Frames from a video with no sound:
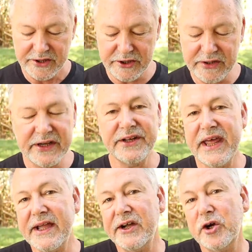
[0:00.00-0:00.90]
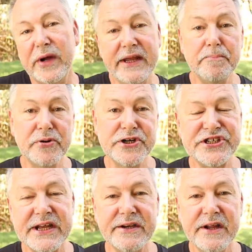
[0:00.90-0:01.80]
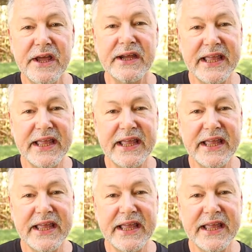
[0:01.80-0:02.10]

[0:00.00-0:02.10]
you need to take a queen pushing